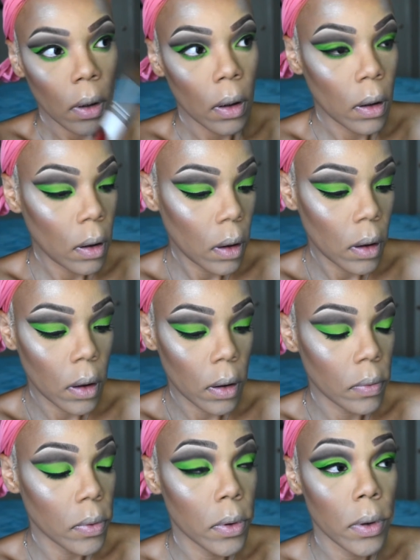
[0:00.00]
and it
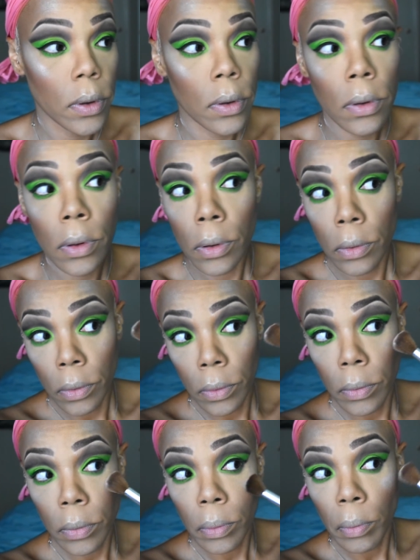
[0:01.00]
gives just
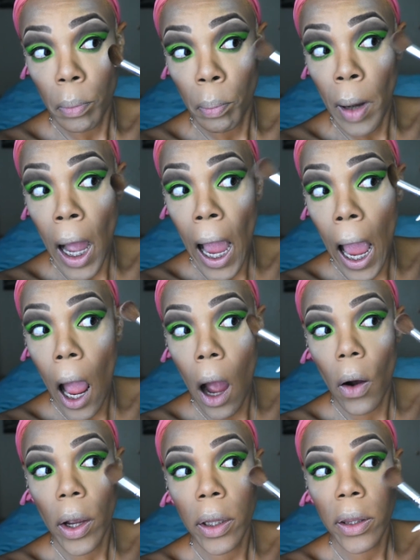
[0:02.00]

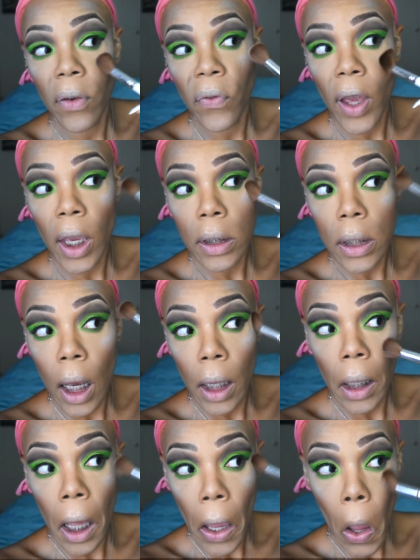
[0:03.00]
bow in your face
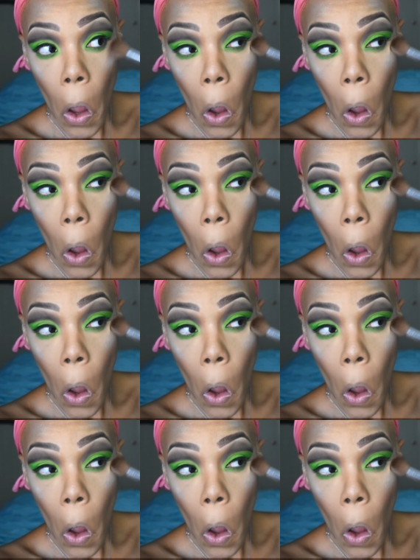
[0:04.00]
highlight.